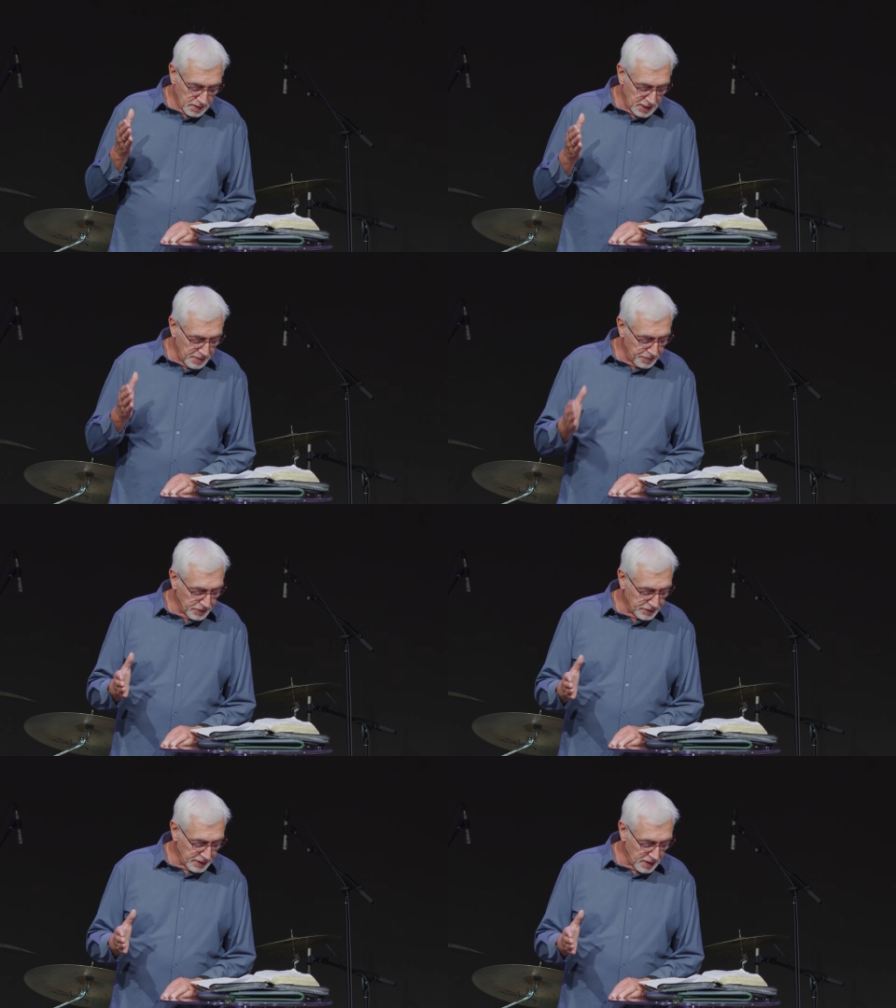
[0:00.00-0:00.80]
Keep
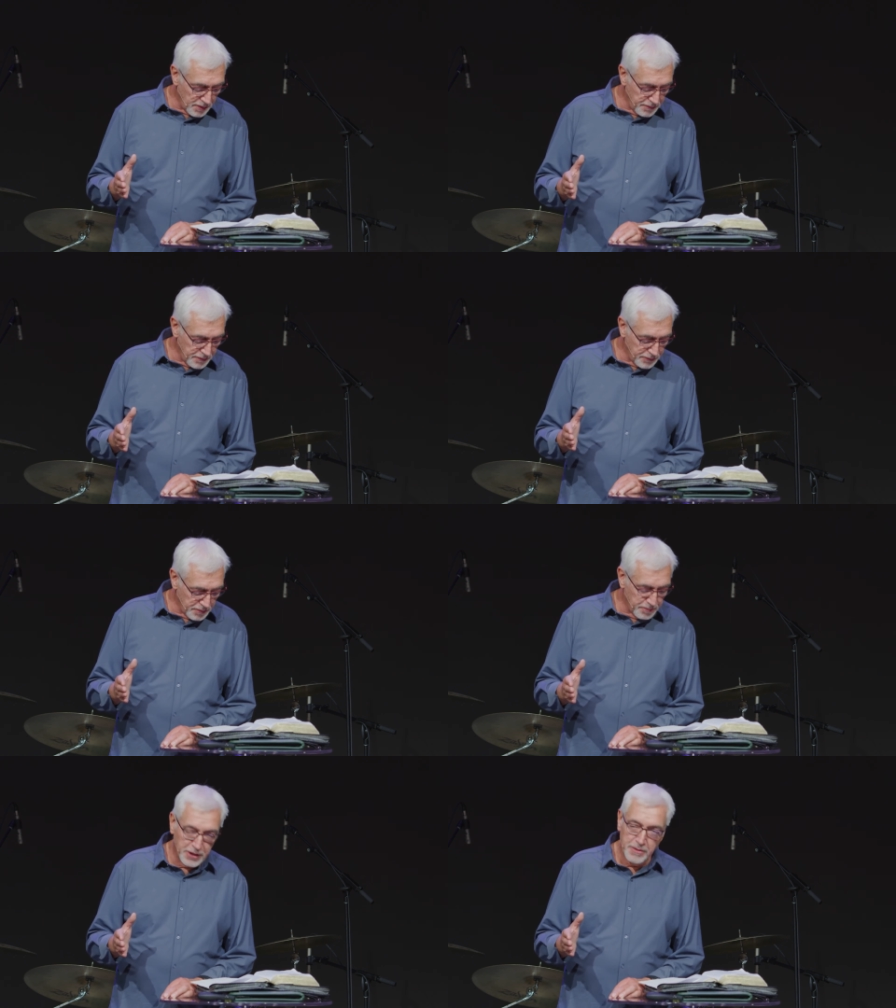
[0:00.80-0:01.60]
yourself
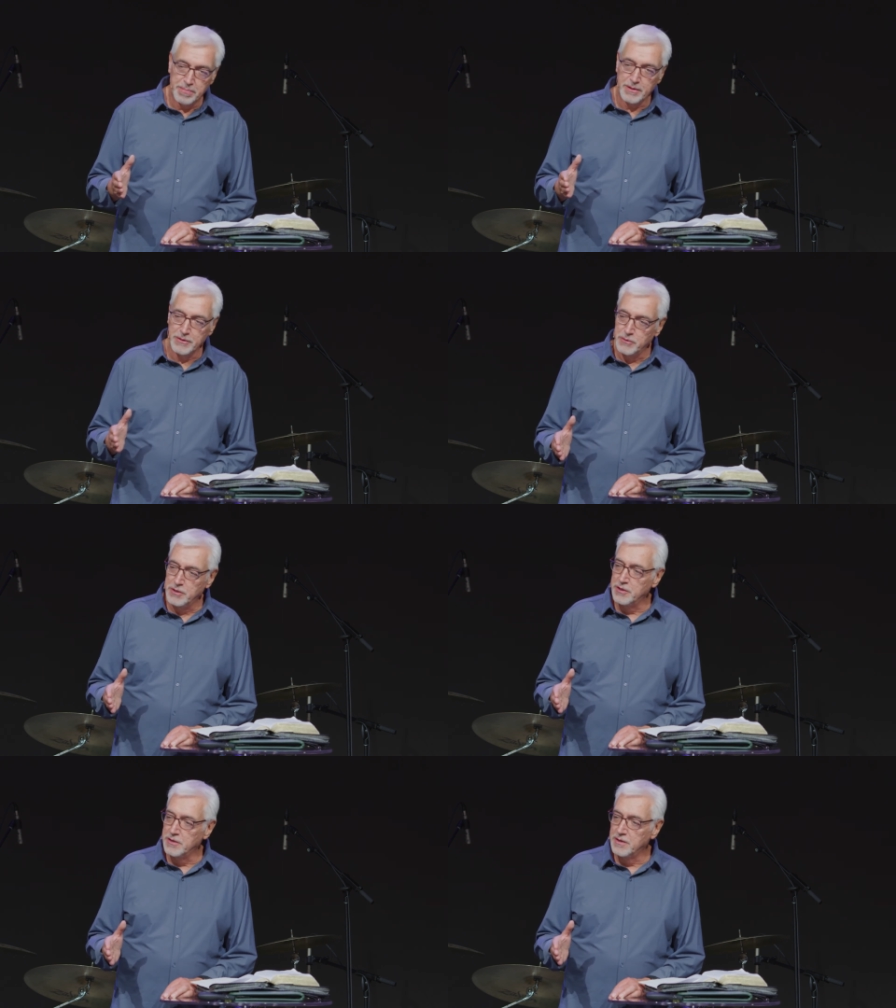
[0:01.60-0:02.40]
from being
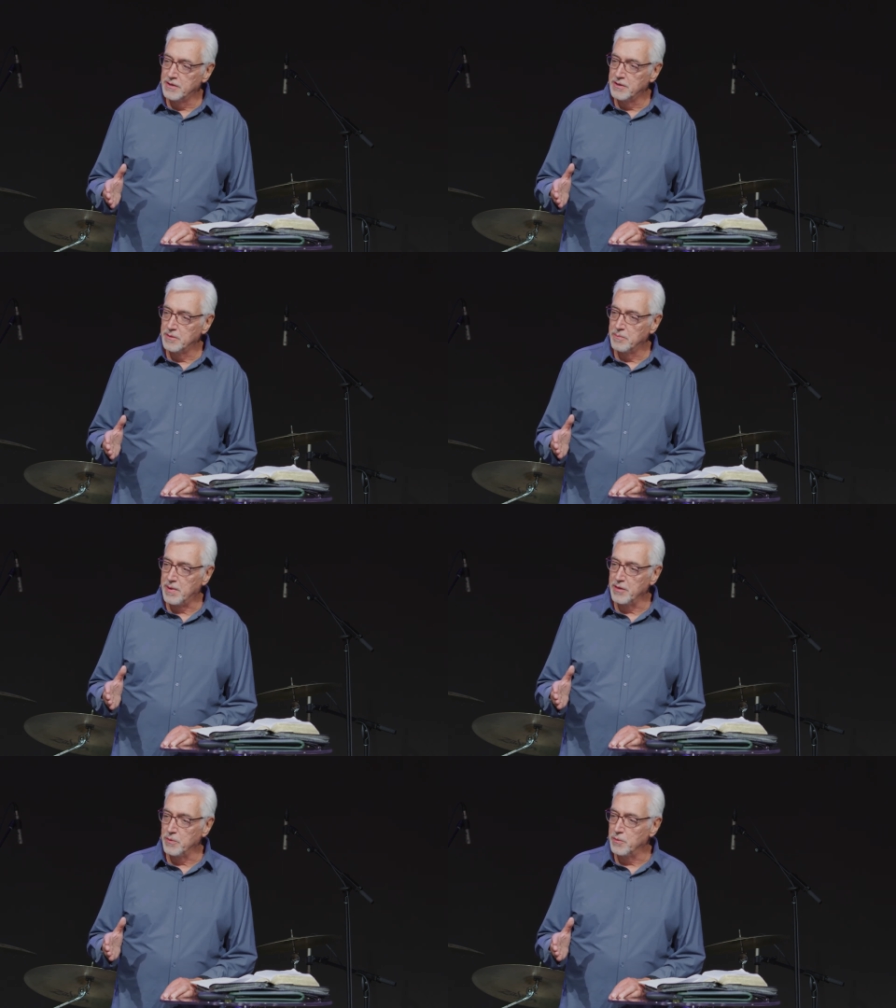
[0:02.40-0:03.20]
polluted
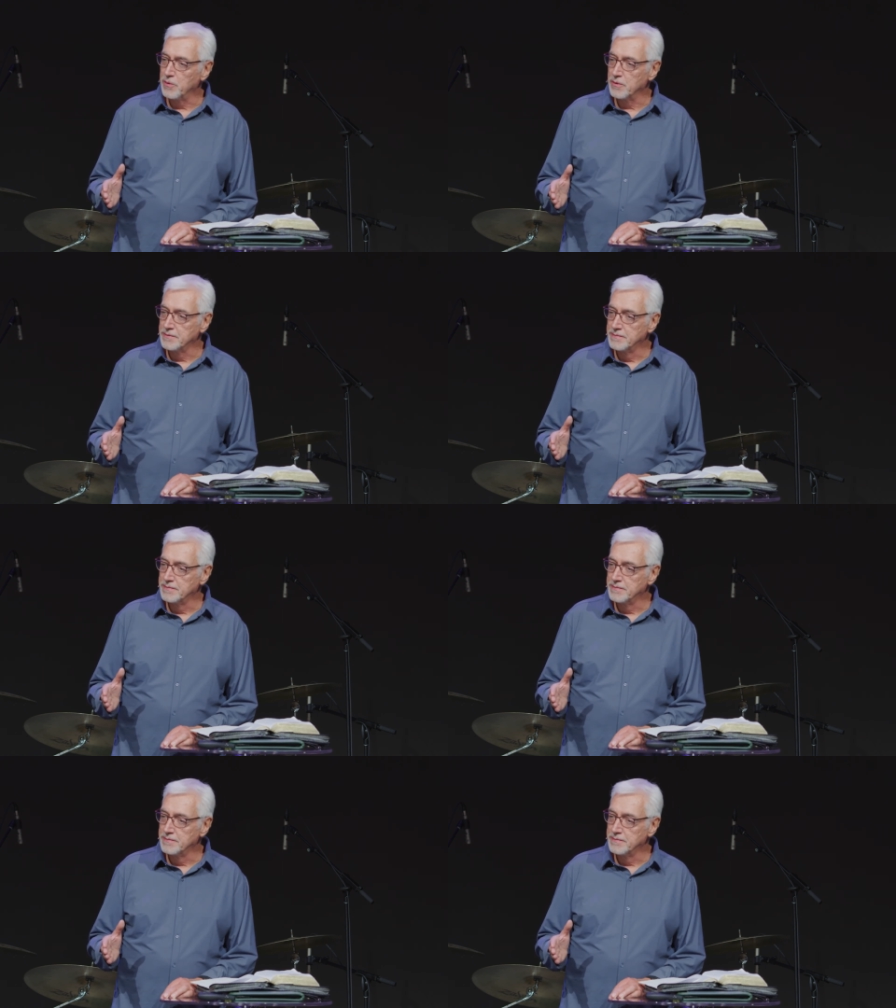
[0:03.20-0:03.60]
by the world.